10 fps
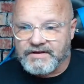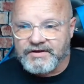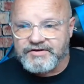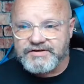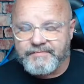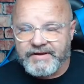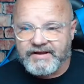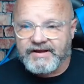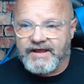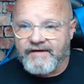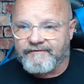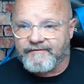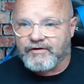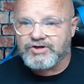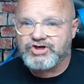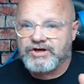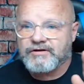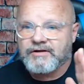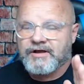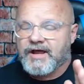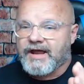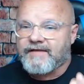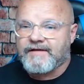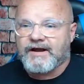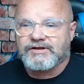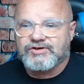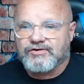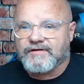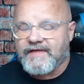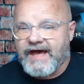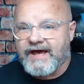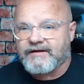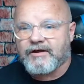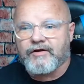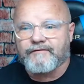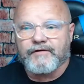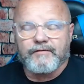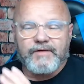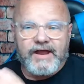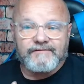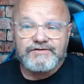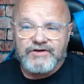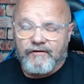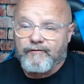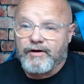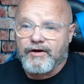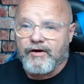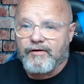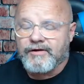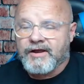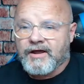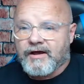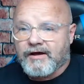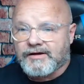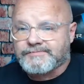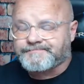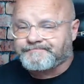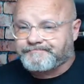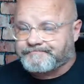used a PDF version, and then I took that over, and we have a software called um,